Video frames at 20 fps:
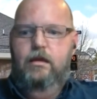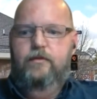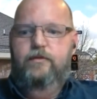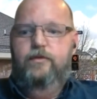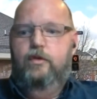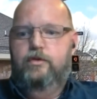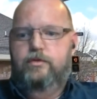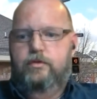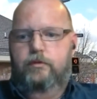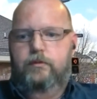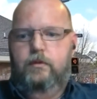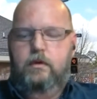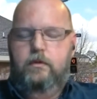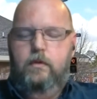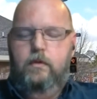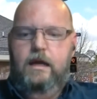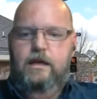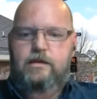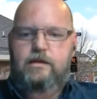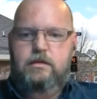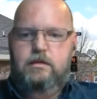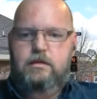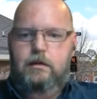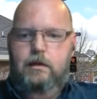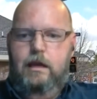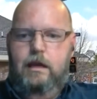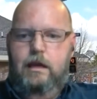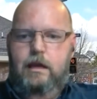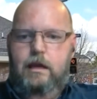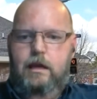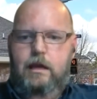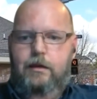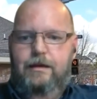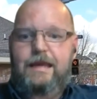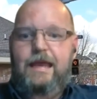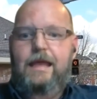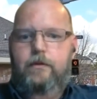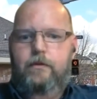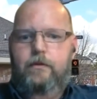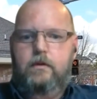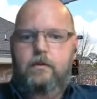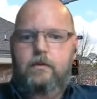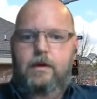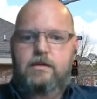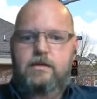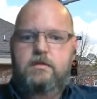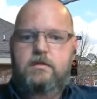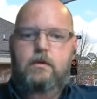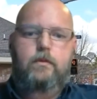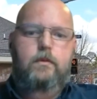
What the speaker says: future requests and daily requests.